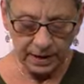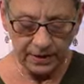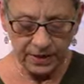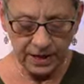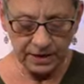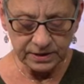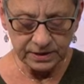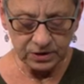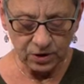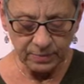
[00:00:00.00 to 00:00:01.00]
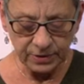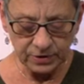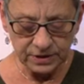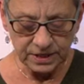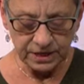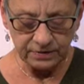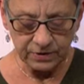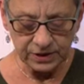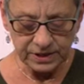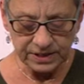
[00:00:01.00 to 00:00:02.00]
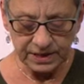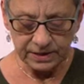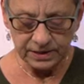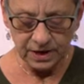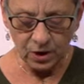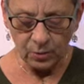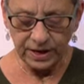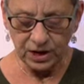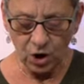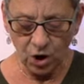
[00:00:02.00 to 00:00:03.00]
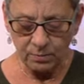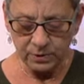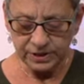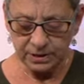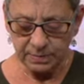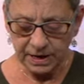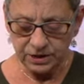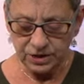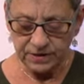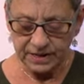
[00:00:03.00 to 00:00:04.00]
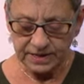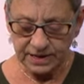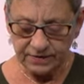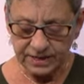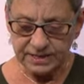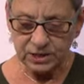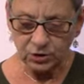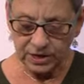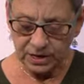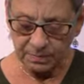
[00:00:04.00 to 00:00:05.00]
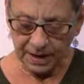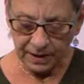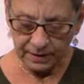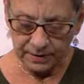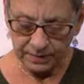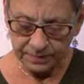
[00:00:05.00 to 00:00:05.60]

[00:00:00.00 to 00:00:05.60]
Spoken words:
And then in Psalm 13, verse 6, we can almost imagine that David is looking back.